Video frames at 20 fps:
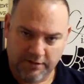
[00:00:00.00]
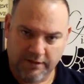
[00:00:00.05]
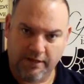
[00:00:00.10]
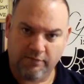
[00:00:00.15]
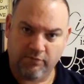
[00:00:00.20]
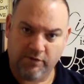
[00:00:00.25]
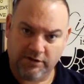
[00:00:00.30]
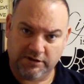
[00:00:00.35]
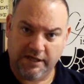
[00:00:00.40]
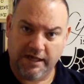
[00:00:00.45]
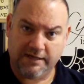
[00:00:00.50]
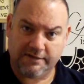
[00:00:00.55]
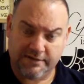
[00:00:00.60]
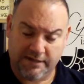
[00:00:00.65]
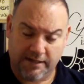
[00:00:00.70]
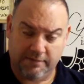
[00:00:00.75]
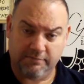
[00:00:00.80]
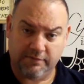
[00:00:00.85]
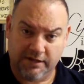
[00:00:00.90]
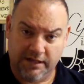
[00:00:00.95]
That really has
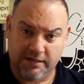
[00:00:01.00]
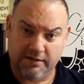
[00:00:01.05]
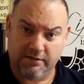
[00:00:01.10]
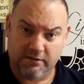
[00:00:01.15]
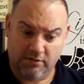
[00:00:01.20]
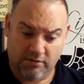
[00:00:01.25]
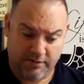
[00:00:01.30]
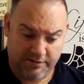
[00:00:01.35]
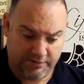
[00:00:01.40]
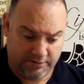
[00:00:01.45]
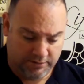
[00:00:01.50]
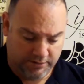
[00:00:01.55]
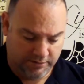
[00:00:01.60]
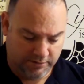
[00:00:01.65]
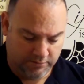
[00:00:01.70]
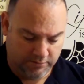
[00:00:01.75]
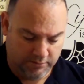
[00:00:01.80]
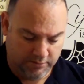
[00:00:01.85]
come together nicely,